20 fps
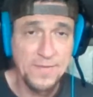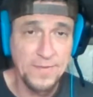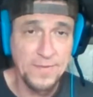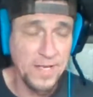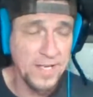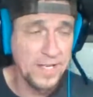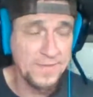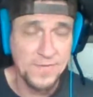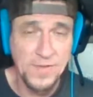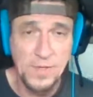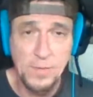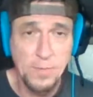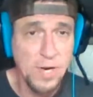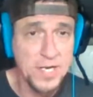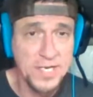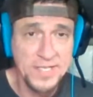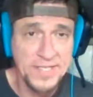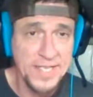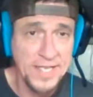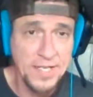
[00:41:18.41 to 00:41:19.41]
Like if you bought
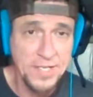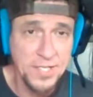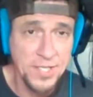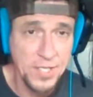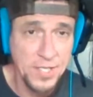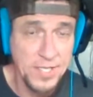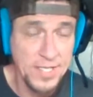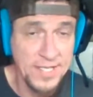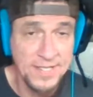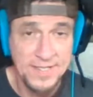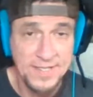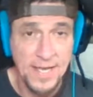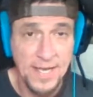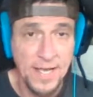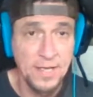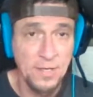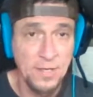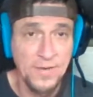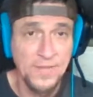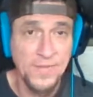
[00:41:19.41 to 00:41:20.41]
a t-shirt, he sent
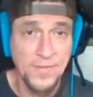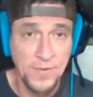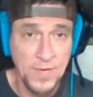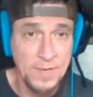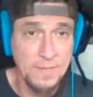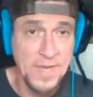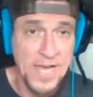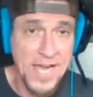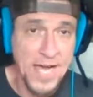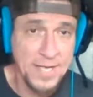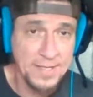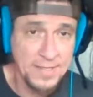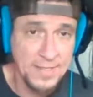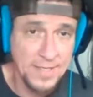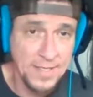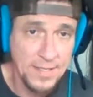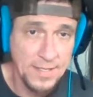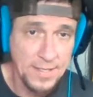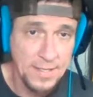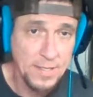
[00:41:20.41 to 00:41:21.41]
you a free mask